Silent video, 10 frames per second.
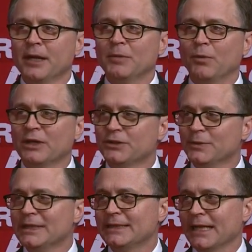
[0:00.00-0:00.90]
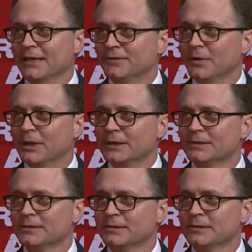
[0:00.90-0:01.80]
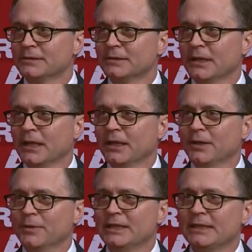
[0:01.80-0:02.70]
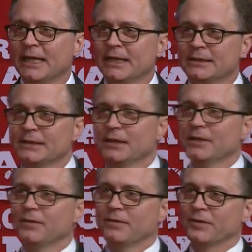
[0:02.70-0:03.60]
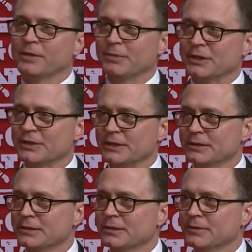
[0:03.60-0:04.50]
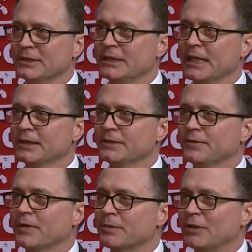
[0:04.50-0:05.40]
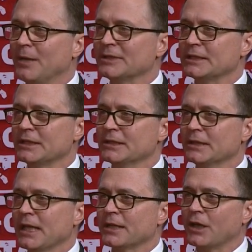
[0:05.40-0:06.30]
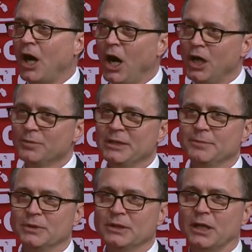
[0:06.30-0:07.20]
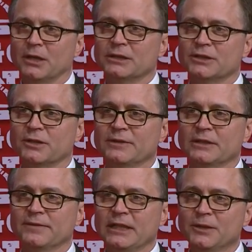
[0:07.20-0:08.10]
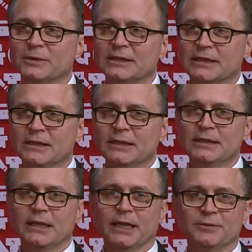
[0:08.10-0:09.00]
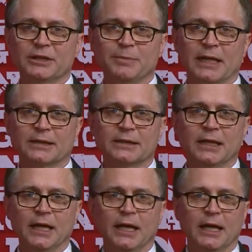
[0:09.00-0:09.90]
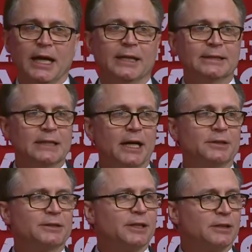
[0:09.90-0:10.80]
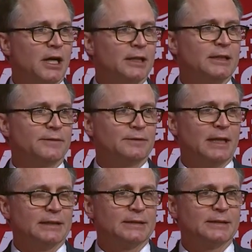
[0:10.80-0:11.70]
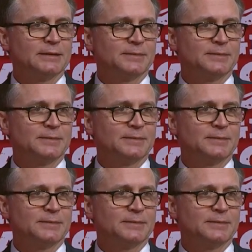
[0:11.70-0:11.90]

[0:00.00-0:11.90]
But what do we stand for? We stand for the person. We stand for the proposition that all people are deserving of equal dignity and respect and entitled to their God given rights.